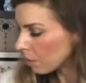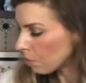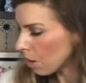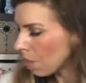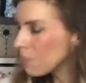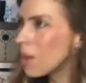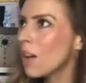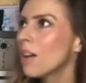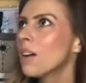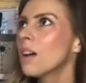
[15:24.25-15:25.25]
But
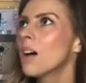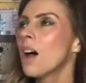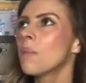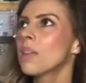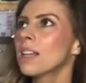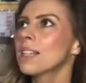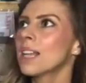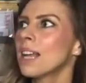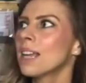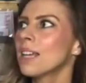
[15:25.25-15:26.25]
I'm not
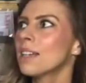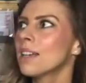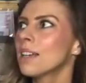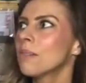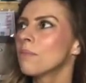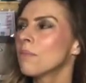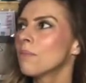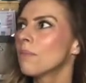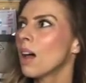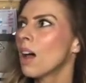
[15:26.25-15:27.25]
saying
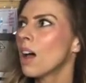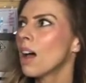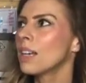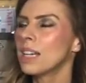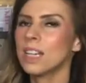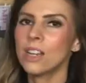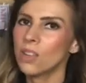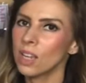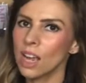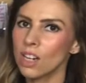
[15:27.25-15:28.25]
I need
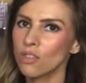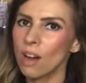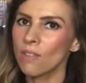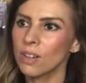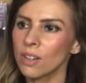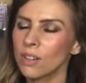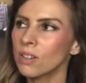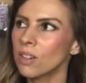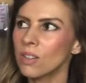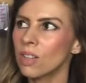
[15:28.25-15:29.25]
anything extravagant. I
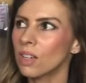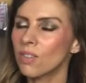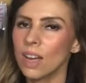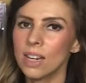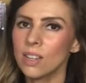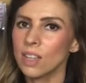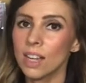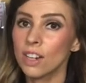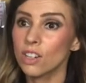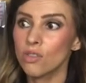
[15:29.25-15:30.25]
don't think I've got anything
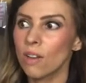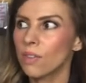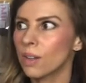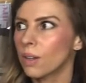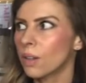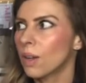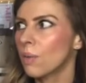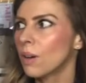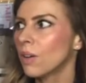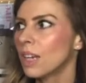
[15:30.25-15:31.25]
extravagant
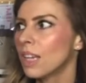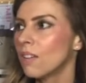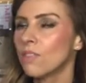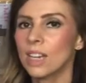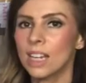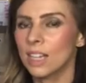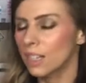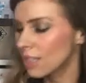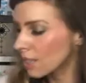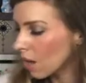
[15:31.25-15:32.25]
going on
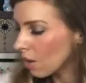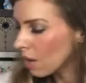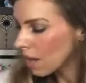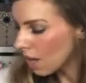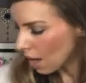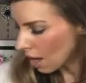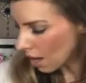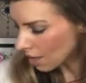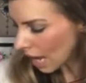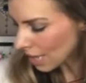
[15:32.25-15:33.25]
evenings, so
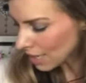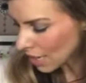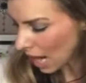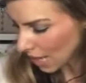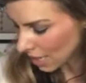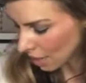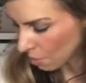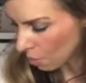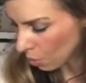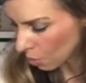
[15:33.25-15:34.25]
that's less
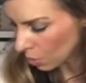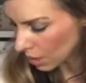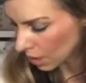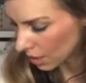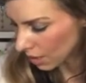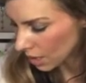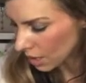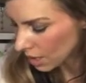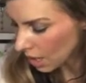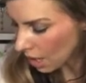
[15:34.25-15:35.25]

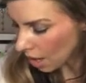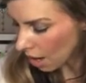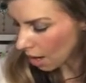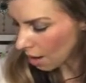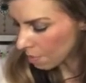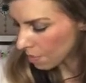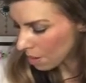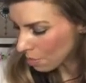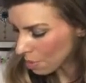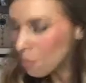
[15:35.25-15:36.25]
important.
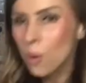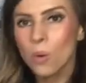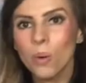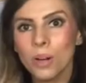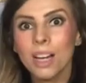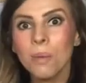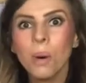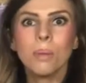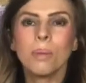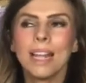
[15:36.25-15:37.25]
But more, I
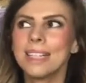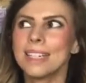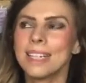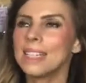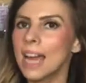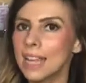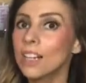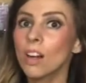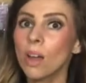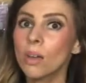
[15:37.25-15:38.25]
want plenty of day
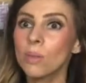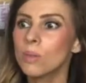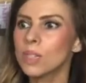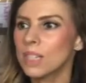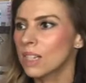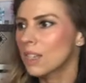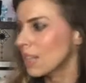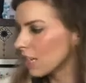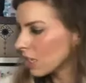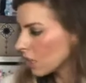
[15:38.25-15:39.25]
clothes and
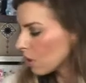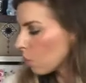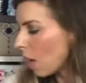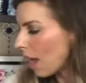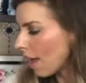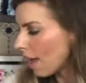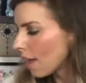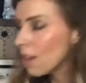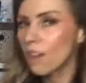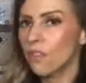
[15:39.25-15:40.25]
things to wear
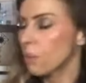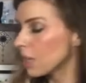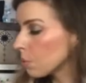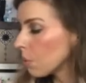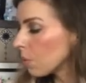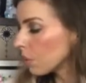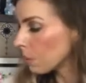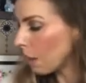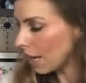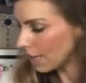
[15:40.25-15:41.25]
for my sports,
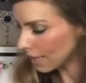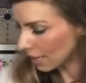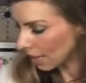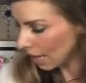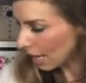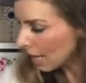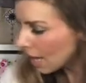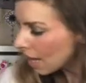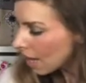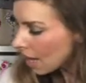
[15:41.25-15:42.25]
basically.
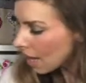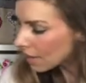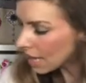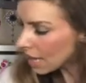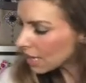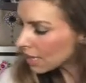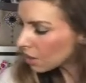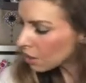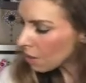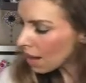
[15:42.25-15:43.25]
Then it's
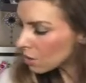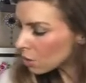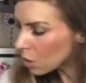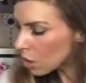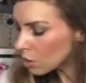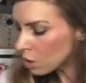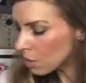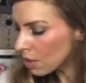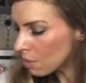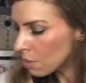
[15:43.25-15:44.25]
on about
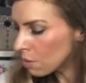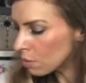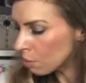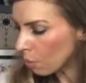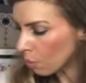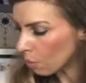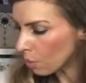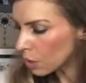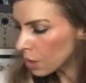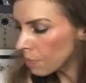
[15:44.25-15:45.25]
doing the mood
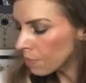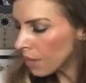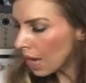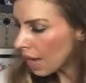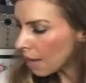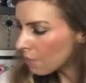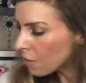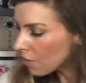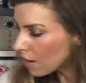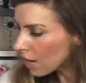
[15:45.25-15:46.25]
board.
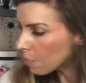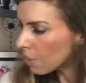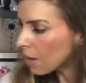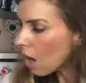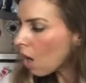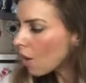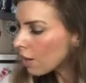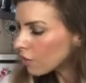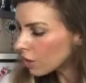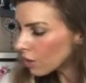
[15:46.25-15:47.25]
But I've
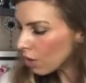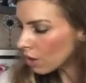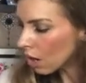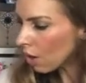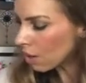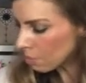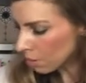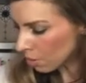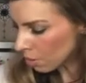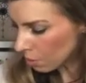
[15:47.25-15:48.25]
done an online
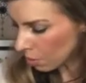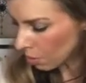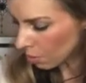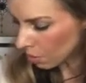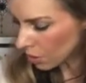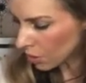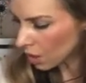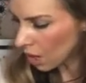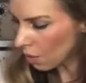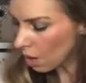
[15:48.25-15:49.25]
mood board,
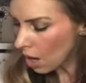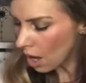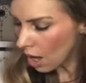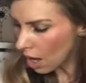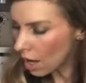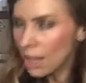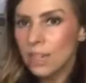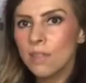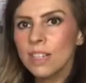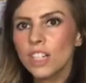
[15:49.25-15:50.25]
so and
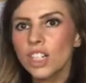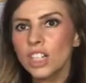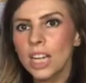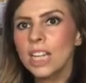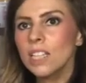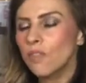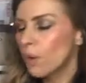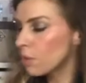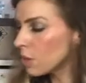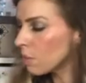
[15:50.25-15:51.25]
there is a sheet
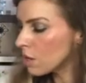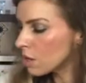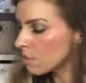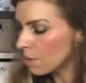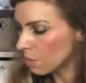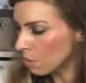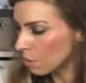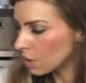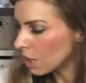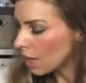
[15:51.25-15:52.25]
for doing your
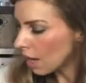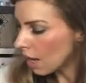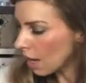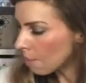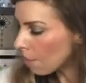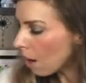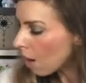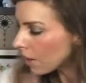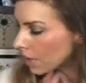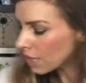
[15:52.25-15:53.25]
mood. But
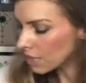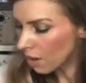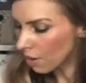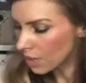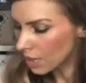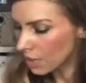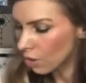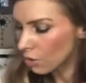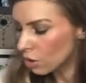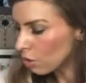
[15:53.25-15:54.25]
I decided
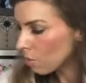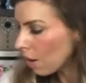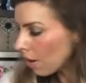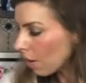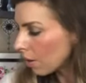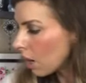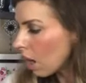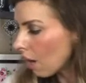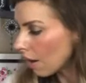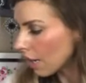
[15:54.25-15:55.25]
I'd do mine
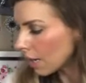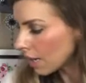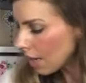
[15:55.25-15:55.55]
online.